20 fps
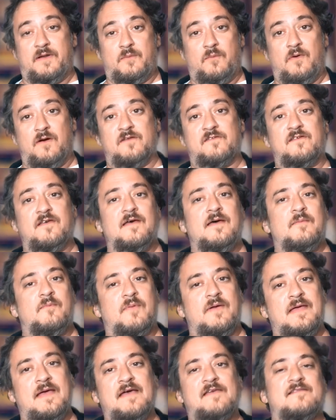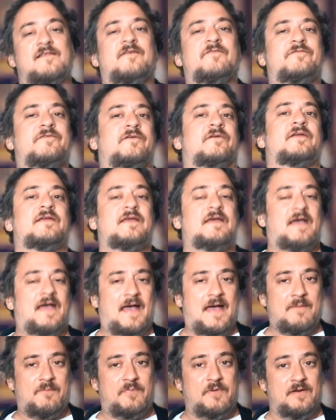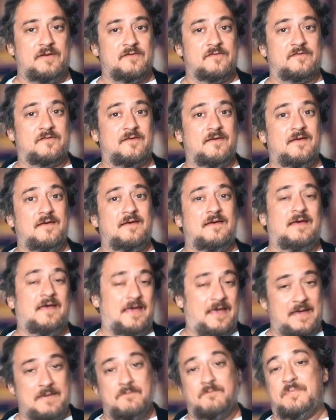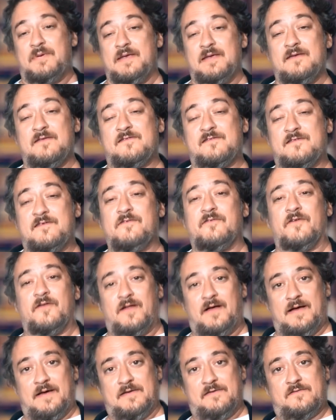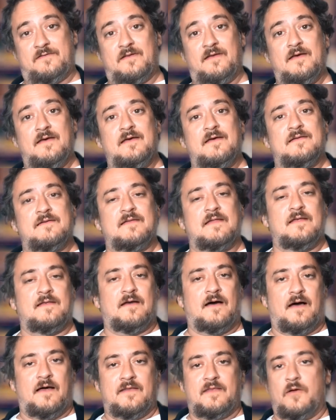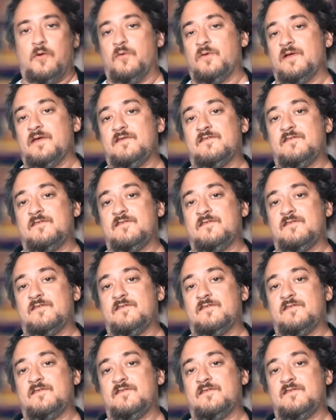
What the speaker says: he wants, but he has not found any happiness in being civilized. They own a